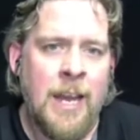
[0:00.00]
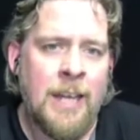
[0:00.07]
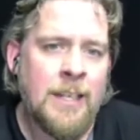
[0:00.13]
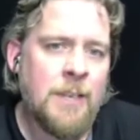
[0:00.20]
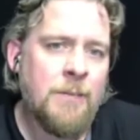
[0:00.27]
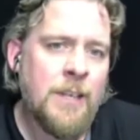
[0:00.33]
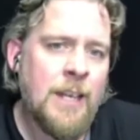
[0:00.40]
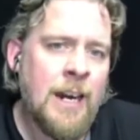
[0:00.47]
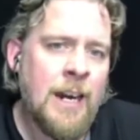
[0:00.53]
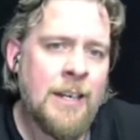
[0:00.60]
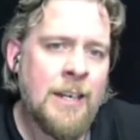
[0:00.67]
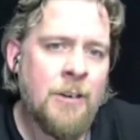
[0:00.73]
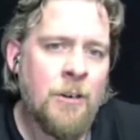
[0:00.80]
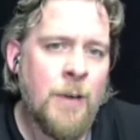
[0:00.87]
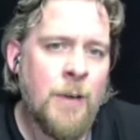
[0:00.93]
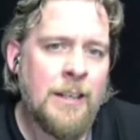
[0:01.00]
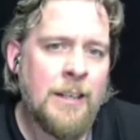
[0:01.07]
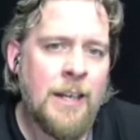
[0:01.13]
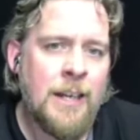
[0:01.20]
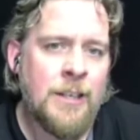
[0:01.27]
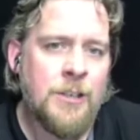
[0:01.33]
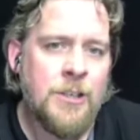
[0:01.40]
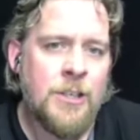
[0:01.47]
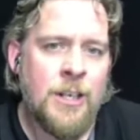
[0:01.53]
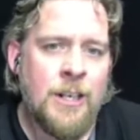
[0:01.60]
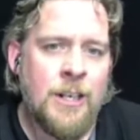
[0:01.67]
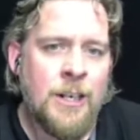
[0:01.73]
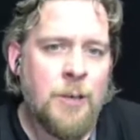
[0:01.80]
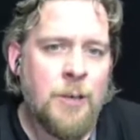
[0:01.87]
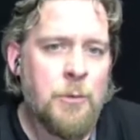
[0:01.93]
NDVI or Red Edge
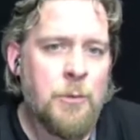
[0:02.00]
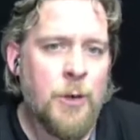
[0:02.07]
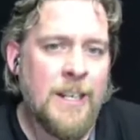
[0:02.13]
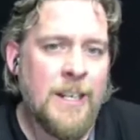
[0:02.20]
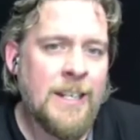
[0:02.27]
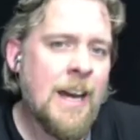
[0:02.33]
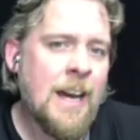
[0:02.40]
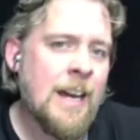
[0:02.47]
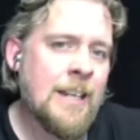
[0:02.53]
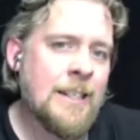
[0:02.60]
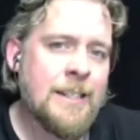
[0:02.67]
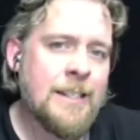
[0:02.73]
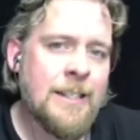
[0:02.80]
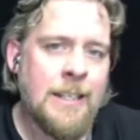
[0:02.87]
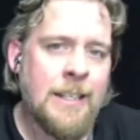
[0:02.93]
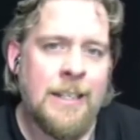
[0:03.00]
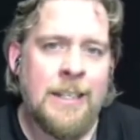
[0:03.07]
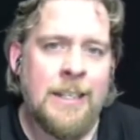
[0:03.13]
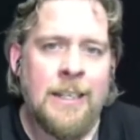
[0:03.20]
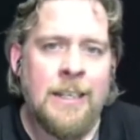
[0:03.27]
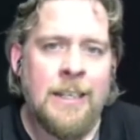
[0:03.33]
pretty nicely.